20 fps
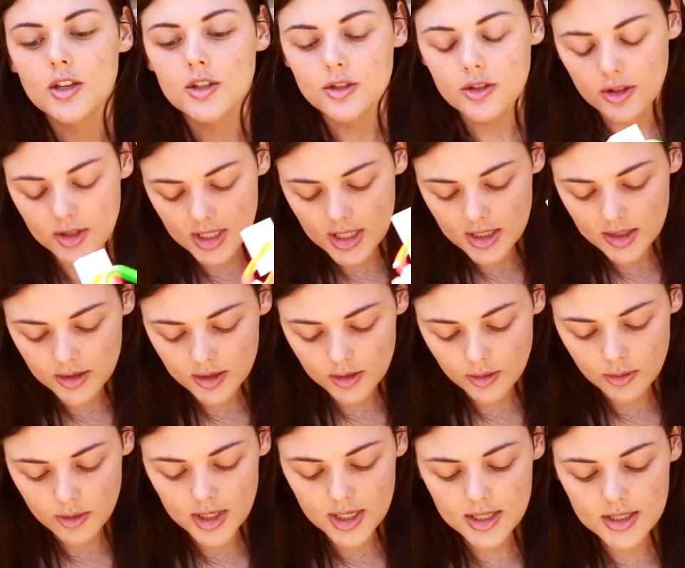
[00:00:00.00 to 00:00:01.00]
So these
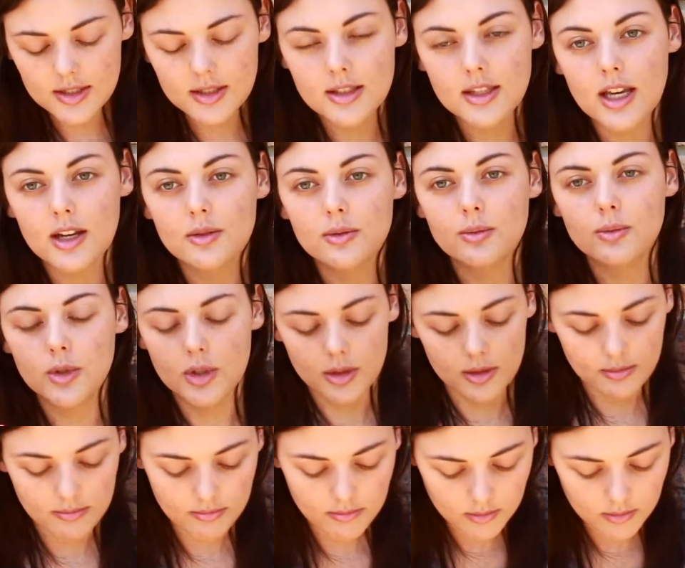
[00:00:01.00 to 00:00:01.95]
toys that were